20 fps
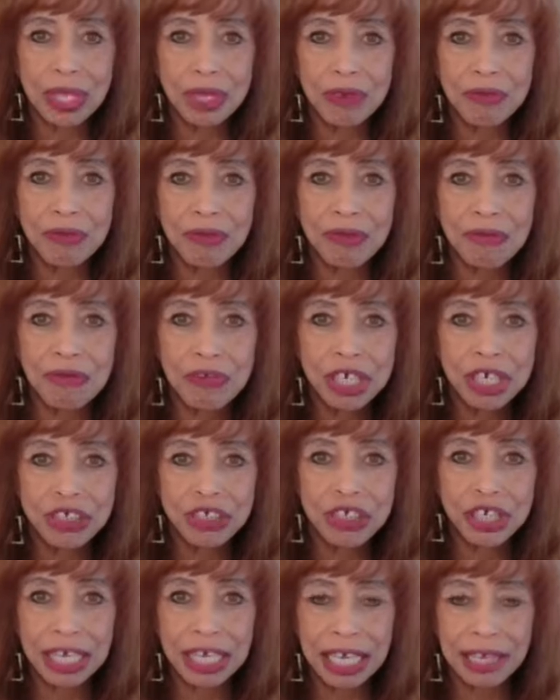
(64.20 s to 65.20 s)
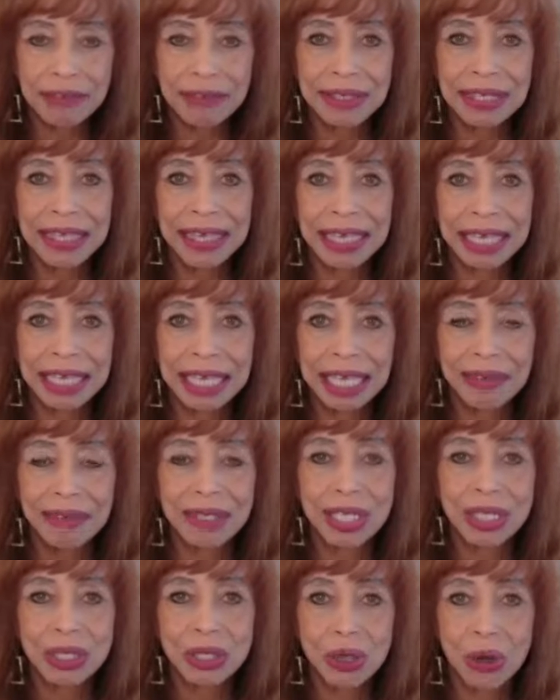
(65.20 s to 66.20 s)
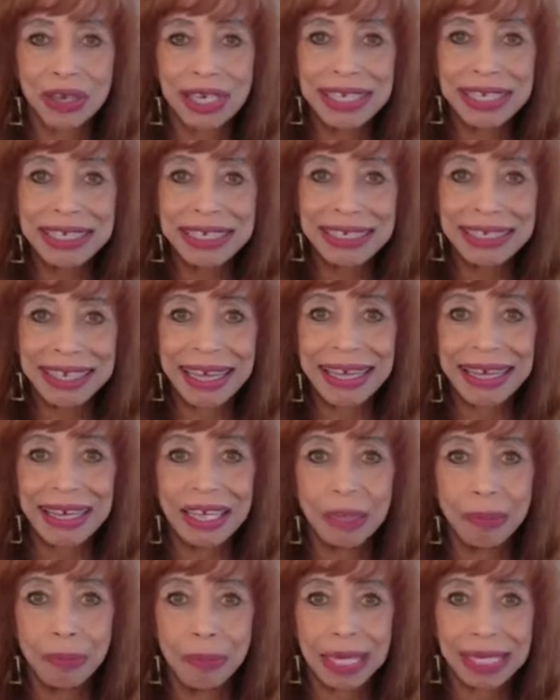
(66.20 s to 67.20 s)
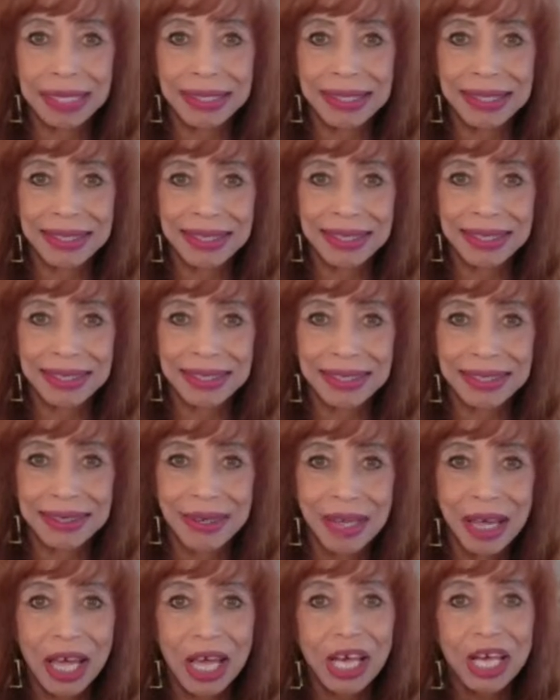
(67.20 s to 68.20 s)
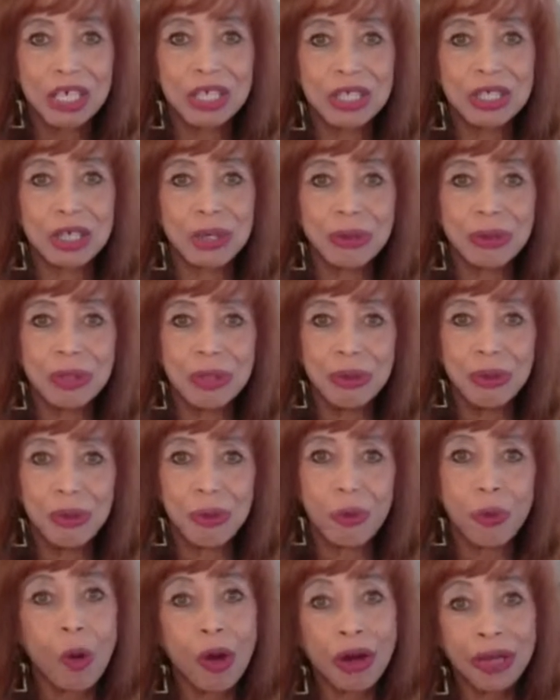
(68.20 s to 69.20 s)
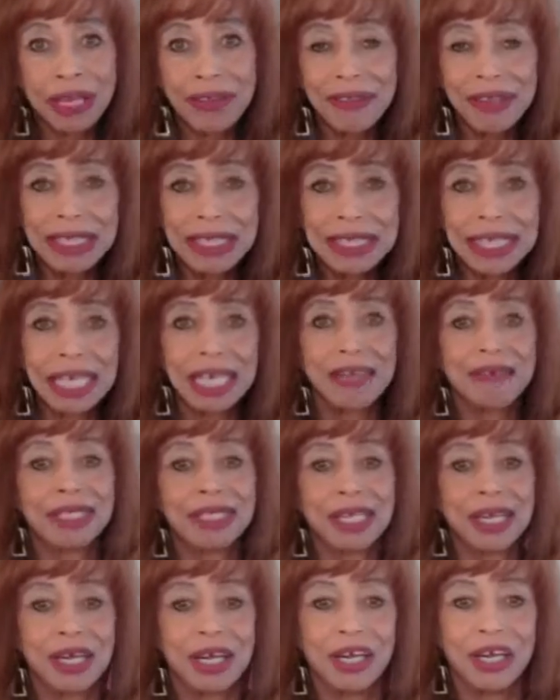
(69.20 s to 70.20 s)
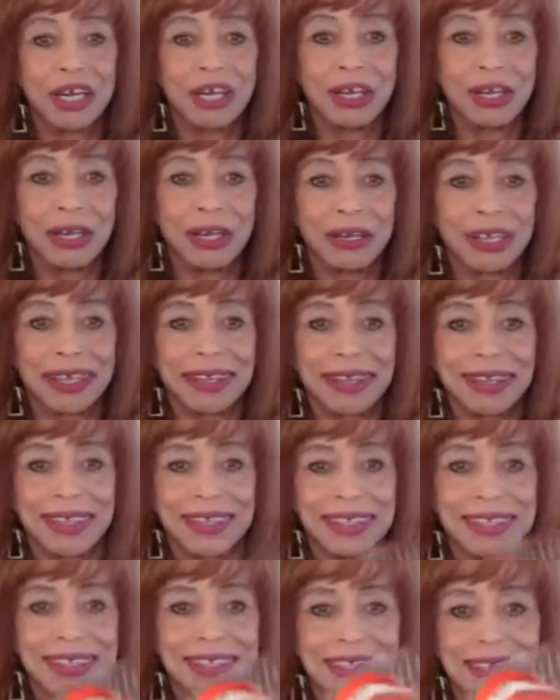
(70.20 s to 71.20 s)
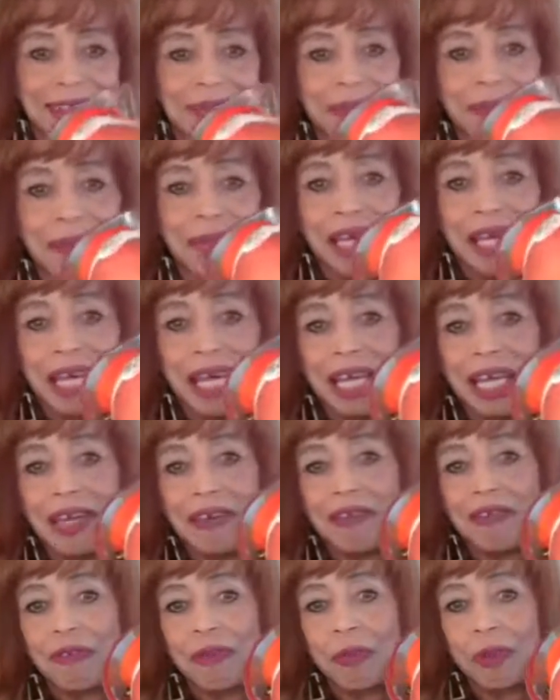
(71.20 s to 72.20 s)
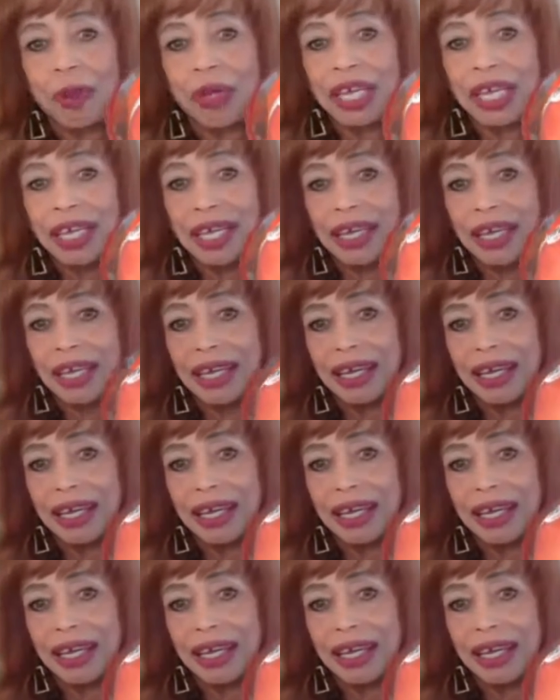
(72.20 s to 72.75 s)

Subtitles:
enriching gifts that it gives us on a daily basis. So what are these gifts? Look at this. If we